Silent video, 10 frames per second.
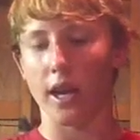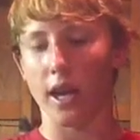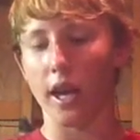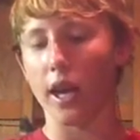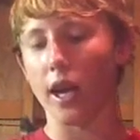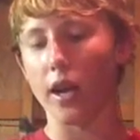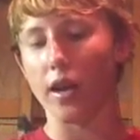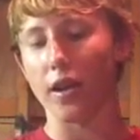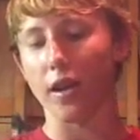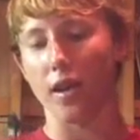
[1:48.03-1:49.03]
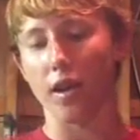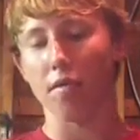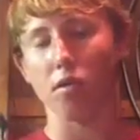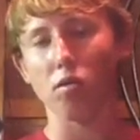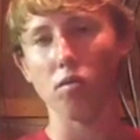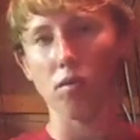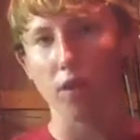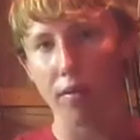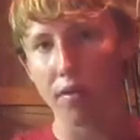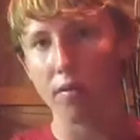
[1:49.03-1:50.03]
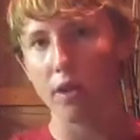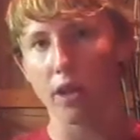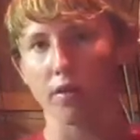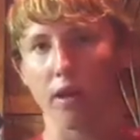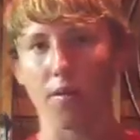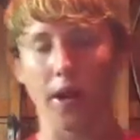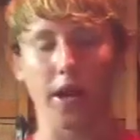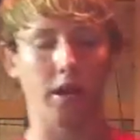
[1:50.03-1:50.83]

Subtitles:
And if you reel it the right way,